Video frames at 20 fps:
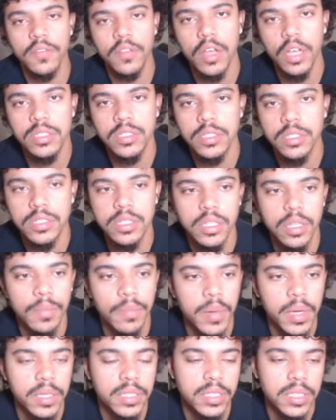losses to the
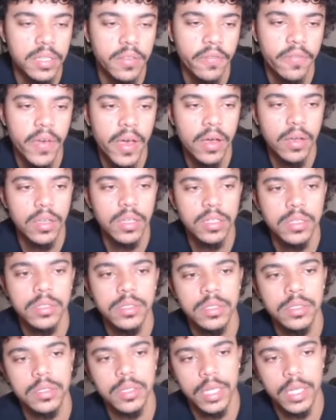Bucs and the Falcons.